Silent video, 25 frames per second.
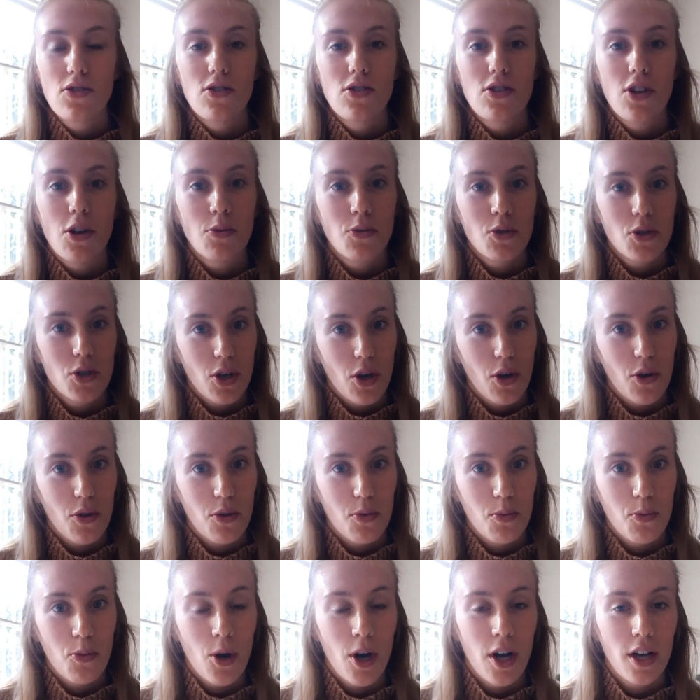don't show
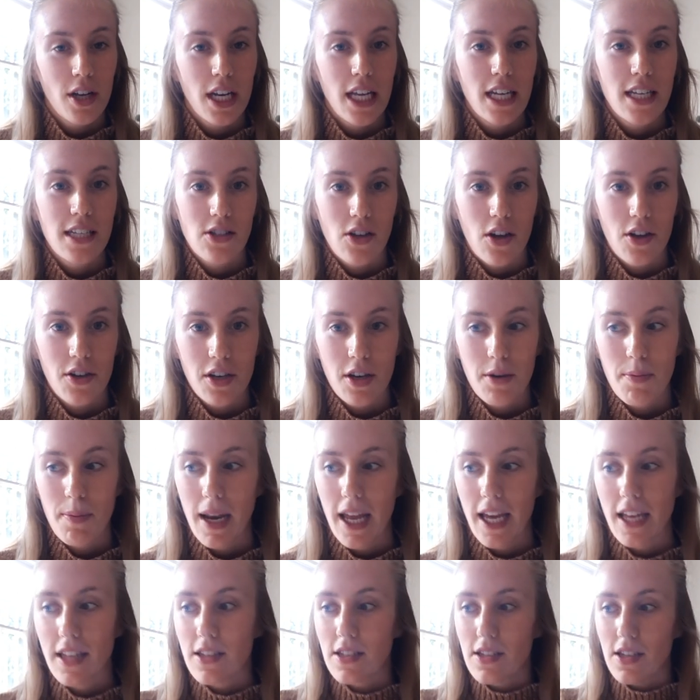them what is on your
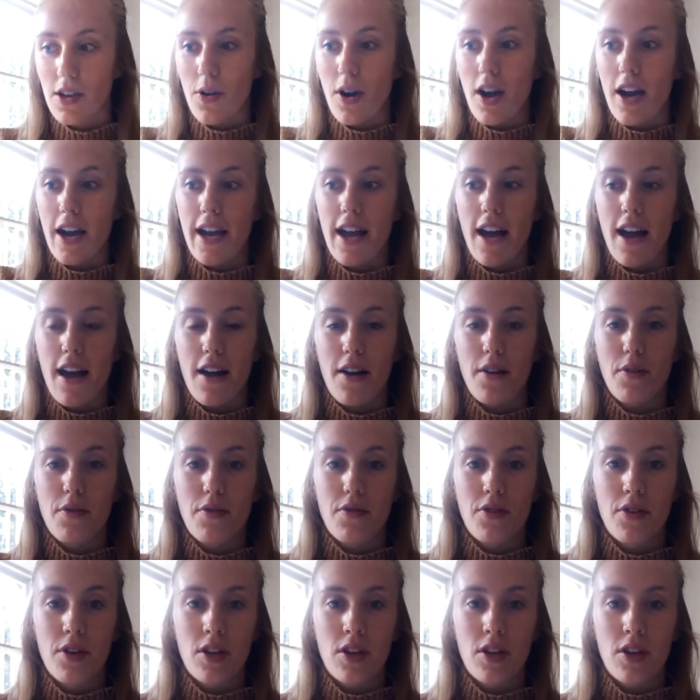plate. So I have